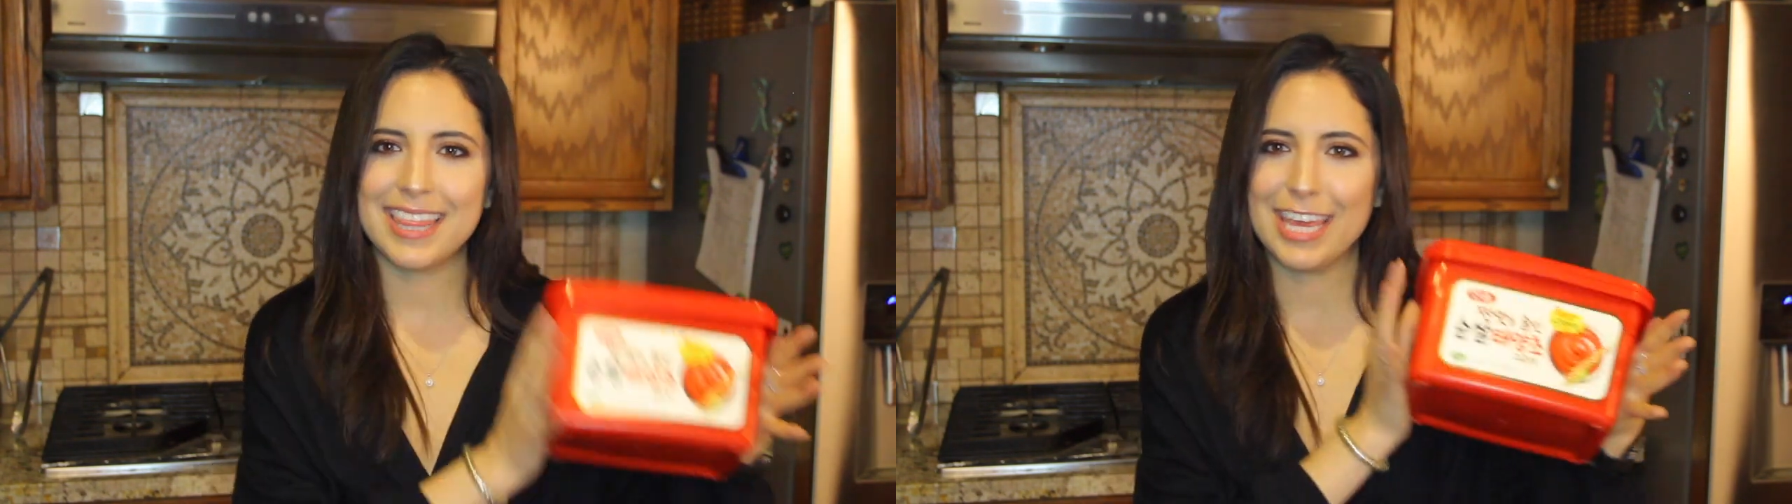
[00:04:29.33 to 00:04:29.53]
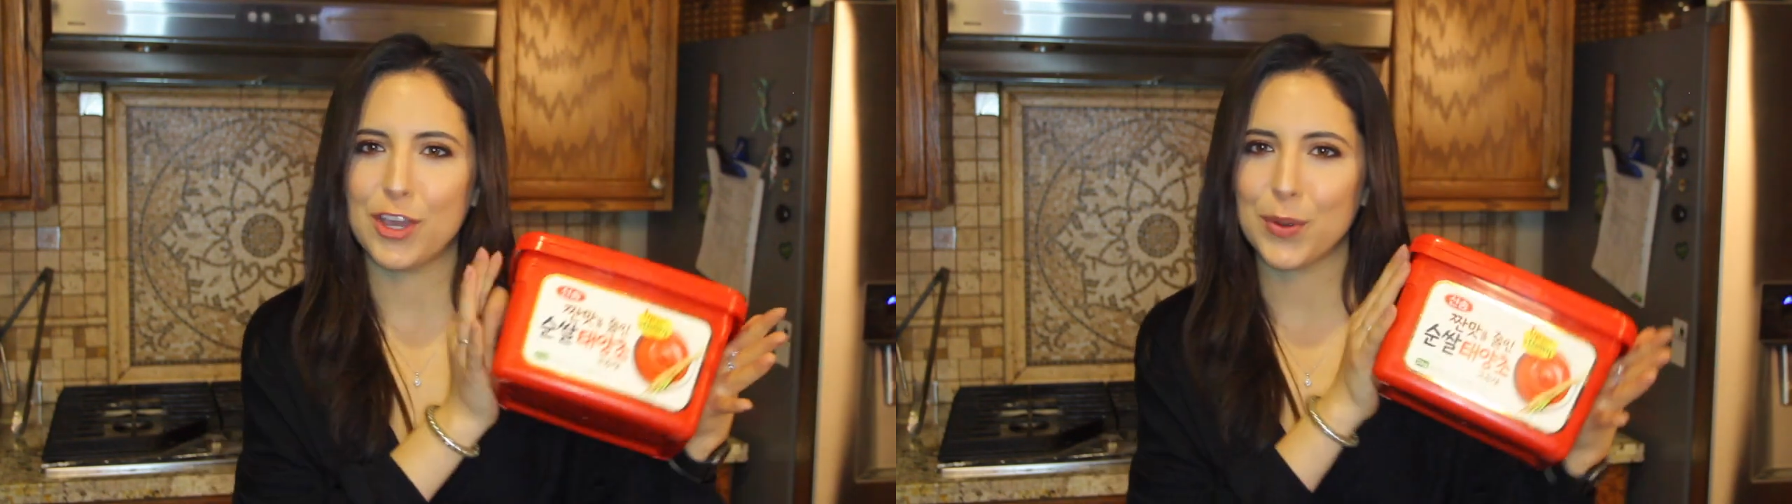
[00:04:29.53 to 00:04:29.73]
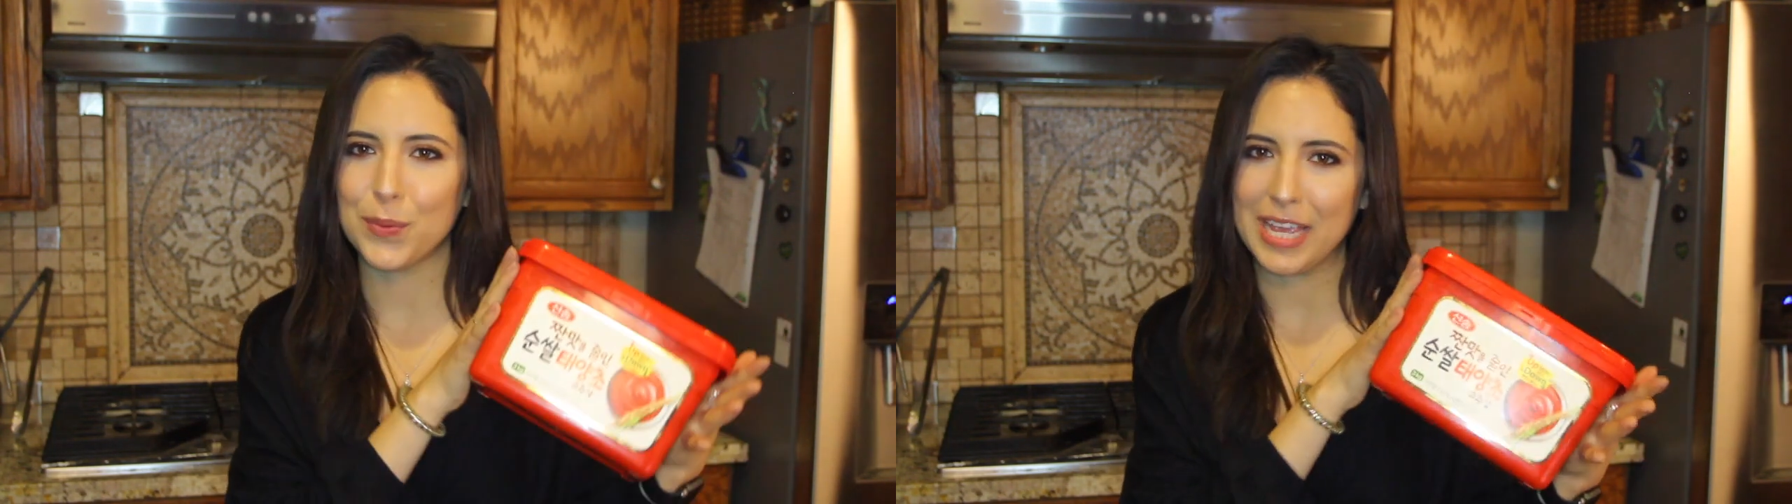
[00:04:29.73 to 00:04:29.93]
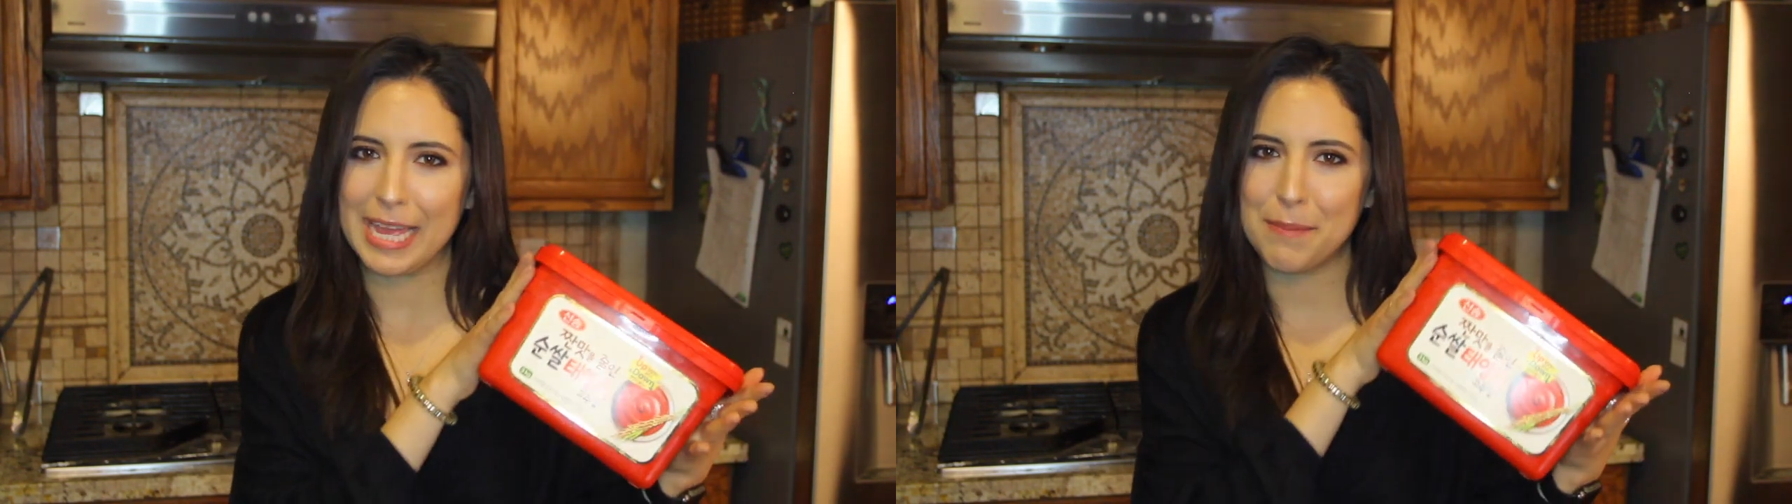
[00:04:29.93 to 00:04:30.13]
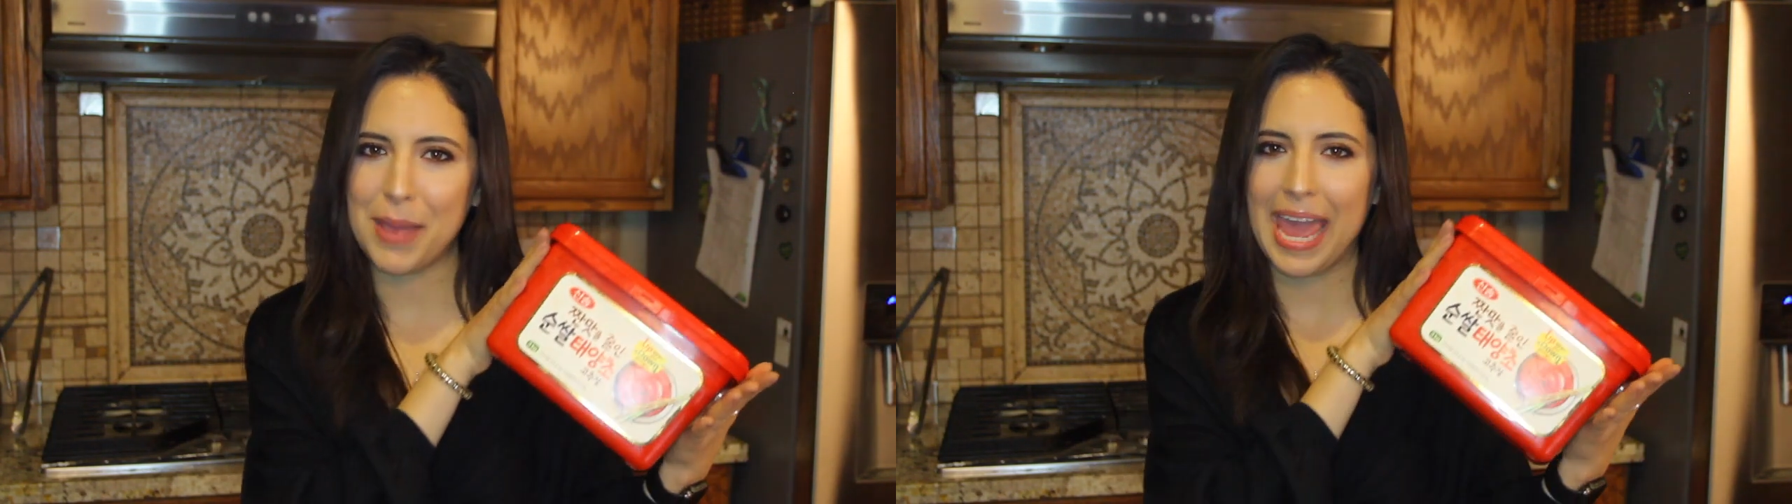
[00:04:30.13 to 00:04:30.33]
the
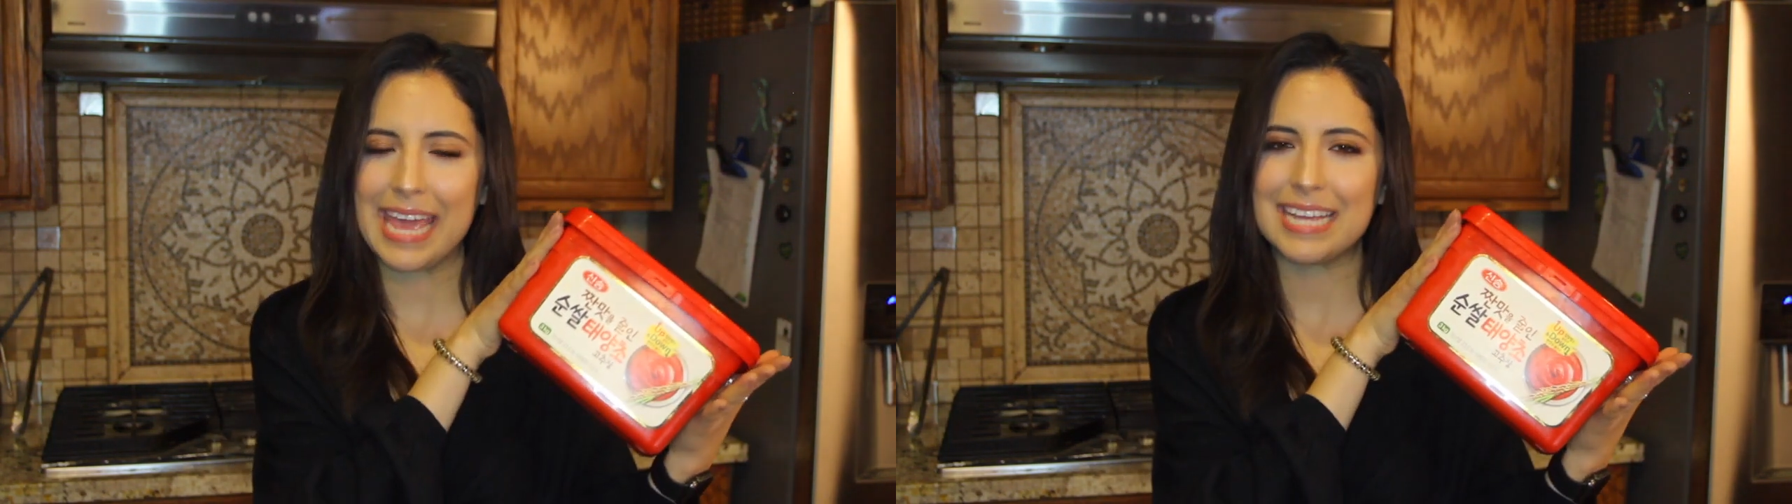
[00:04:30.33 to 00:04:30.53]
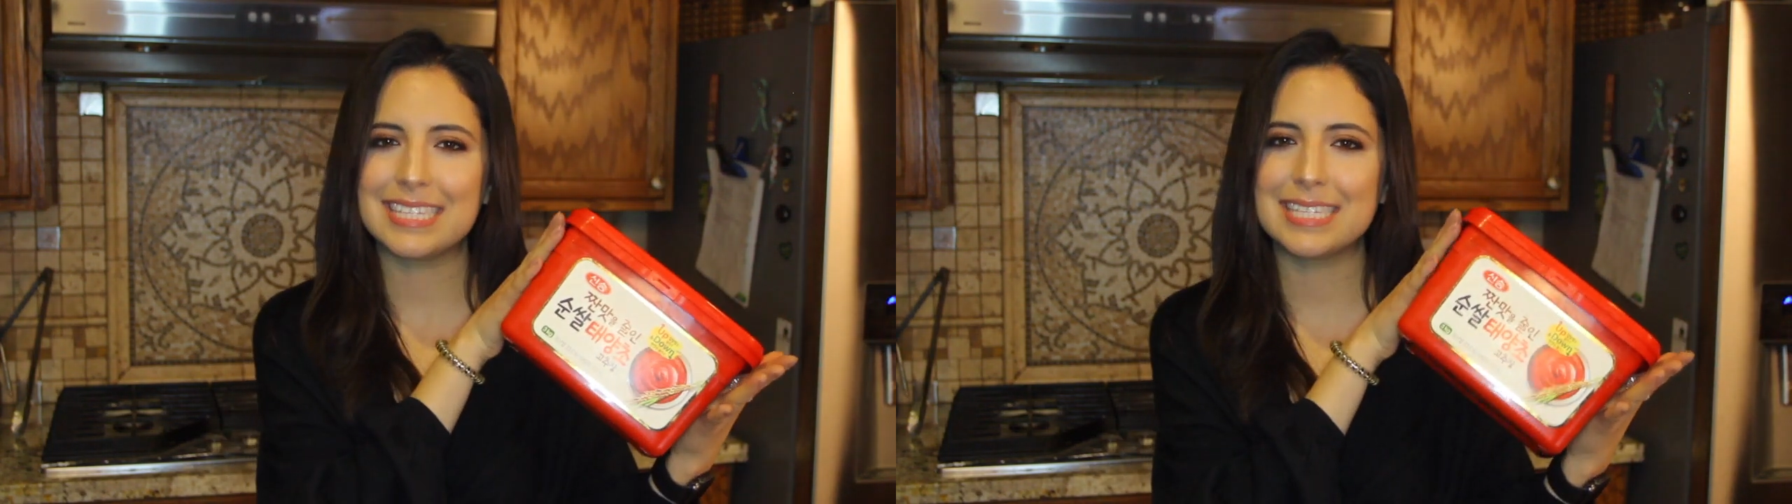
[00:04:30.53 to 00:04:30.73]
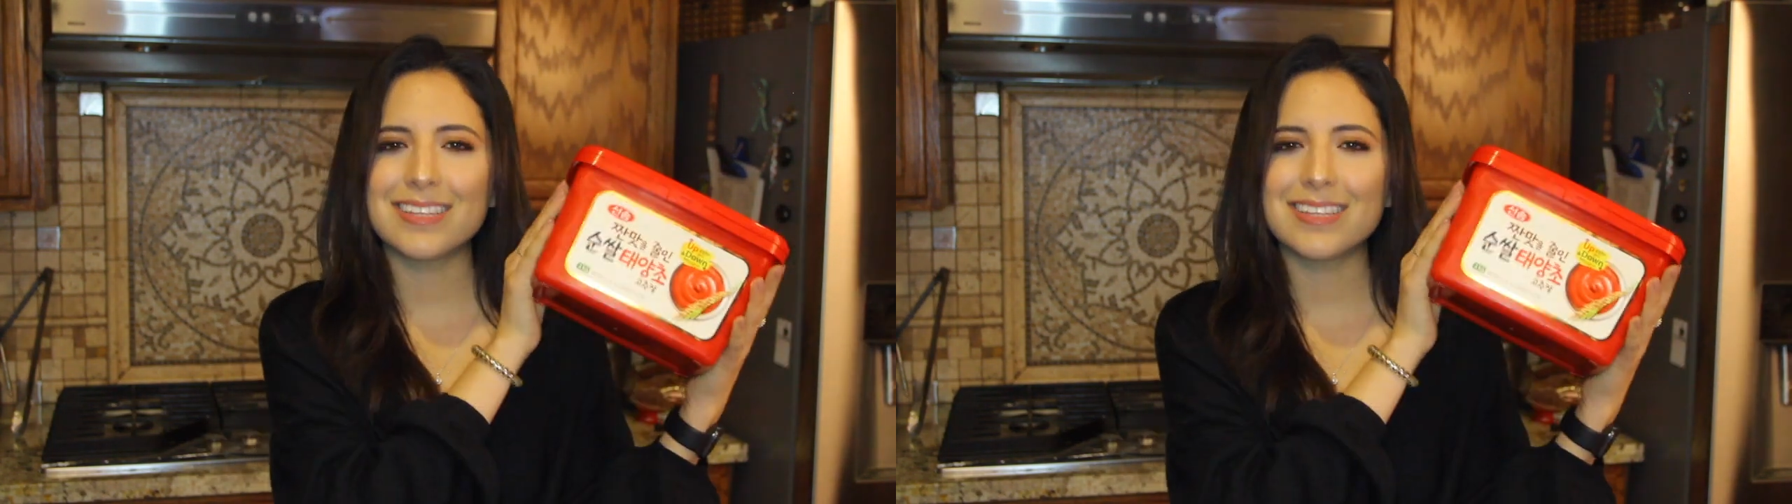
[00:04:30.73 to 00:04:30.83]
Korean paste.